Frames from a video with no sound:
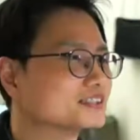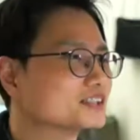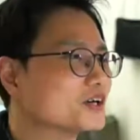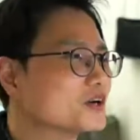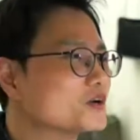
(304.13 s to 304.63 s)

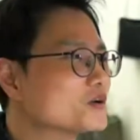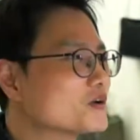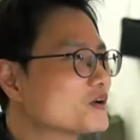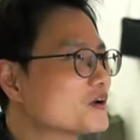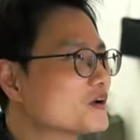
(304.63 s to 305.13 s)
So
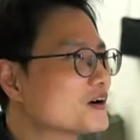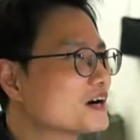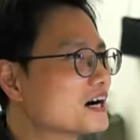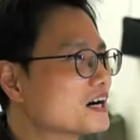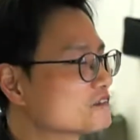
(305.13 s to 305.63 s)

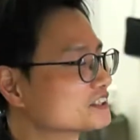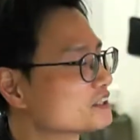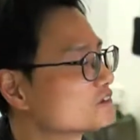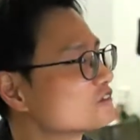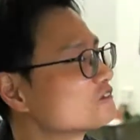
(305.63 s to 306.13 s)
I first
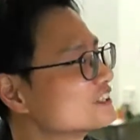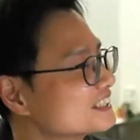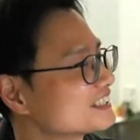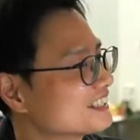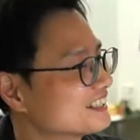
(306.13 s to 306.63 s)
have to
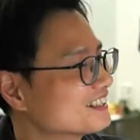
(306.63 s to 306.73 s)
visit